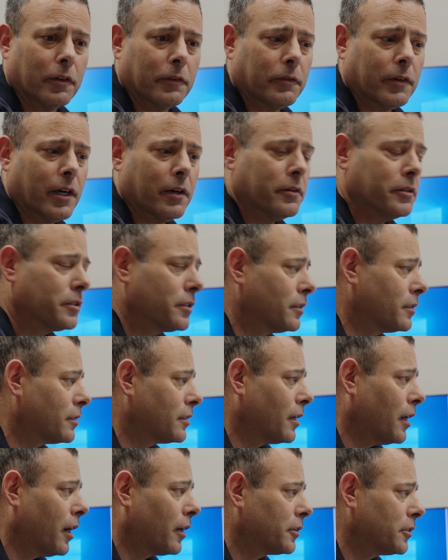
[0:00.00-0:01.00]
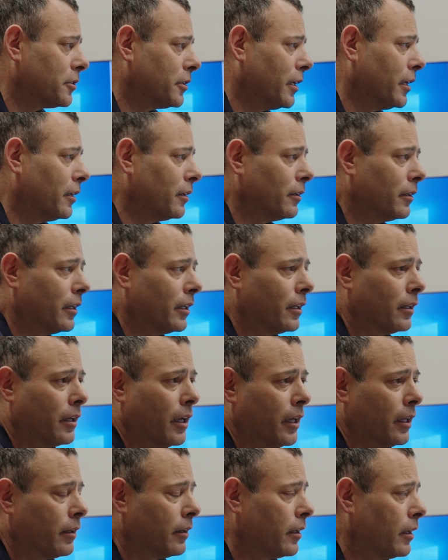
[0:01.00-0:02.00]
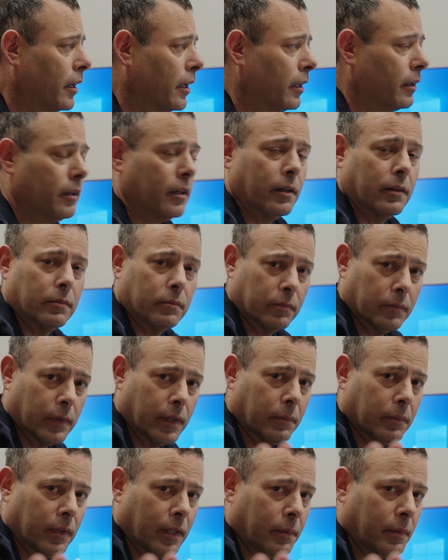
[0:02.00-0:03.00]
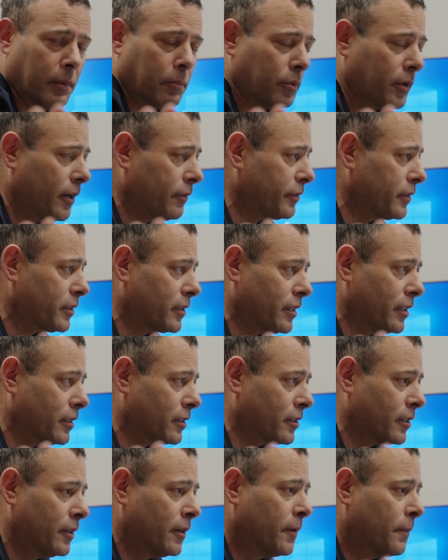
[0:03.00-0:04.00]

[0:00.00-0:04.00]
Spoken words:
If I was a stock trader, and let me preface this,